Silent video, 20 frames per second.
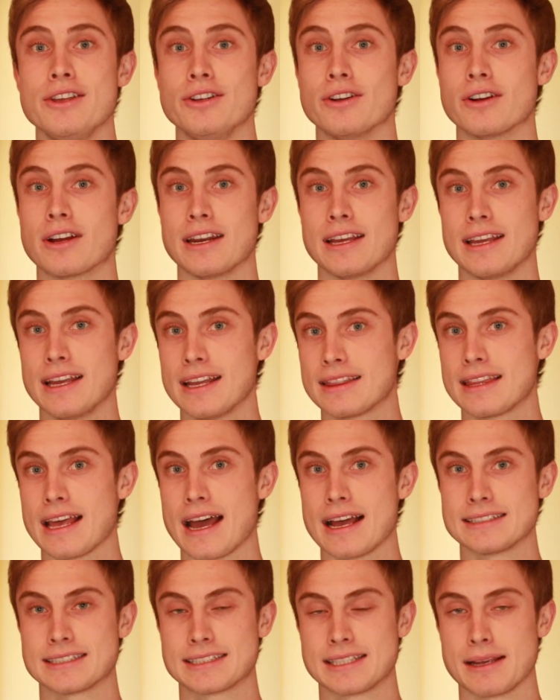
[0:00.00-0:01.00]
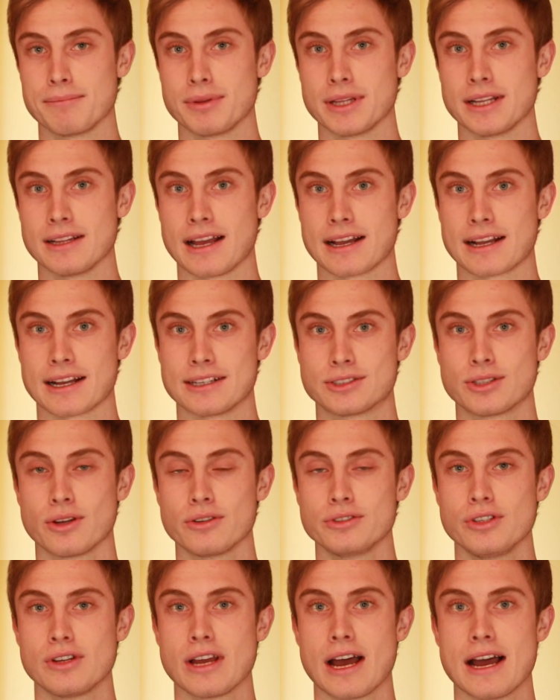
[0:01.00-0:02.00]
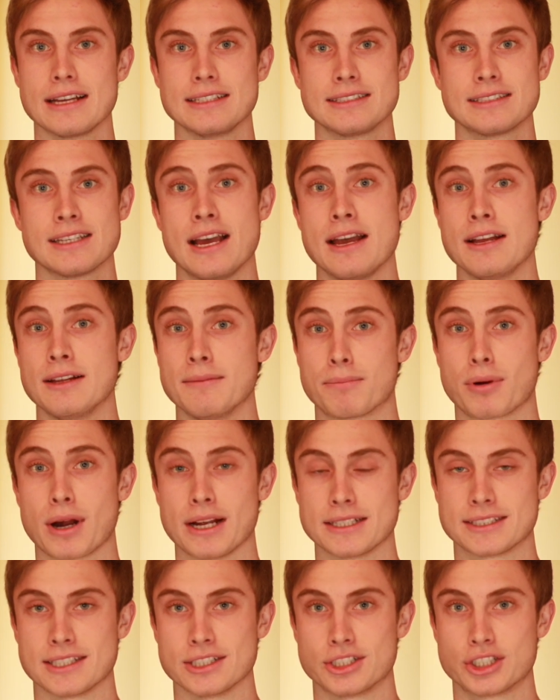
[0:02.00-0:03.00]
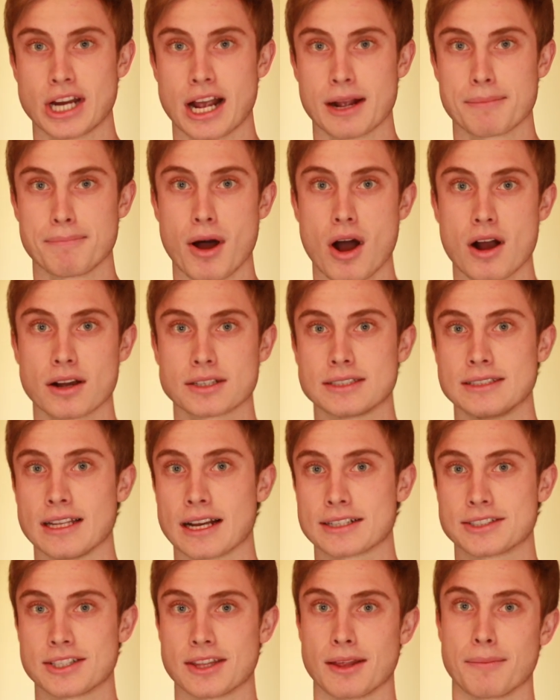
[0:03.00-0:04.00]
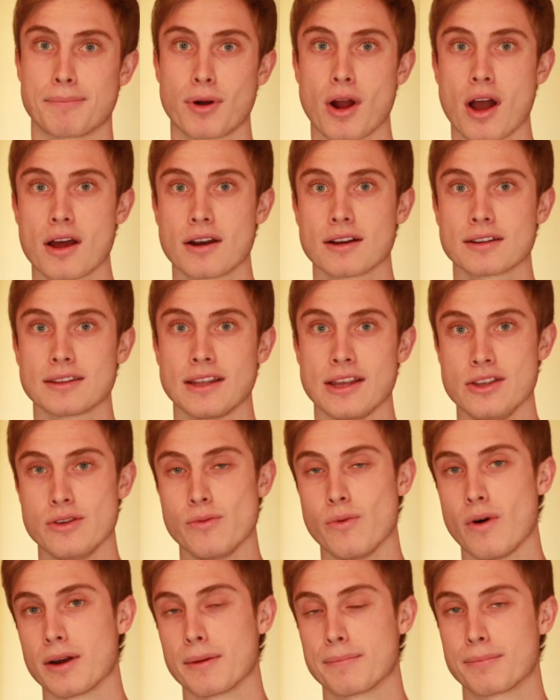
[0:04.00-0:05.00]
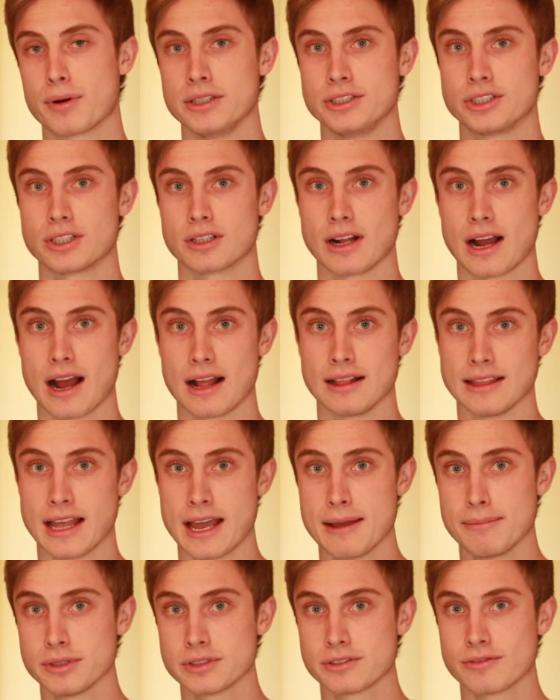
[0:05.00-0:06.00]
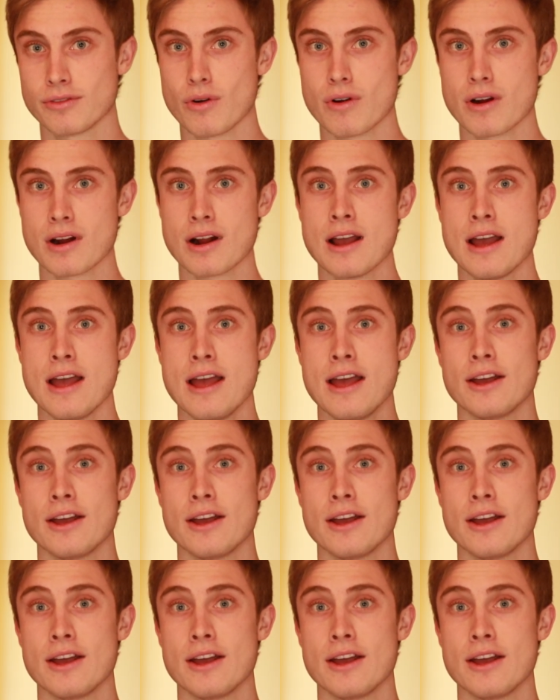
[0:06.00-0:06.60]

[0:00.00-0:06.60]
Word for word: You're gonna get that simply like I told you guys, press the checkbox next to the product that you wanna print your labels for,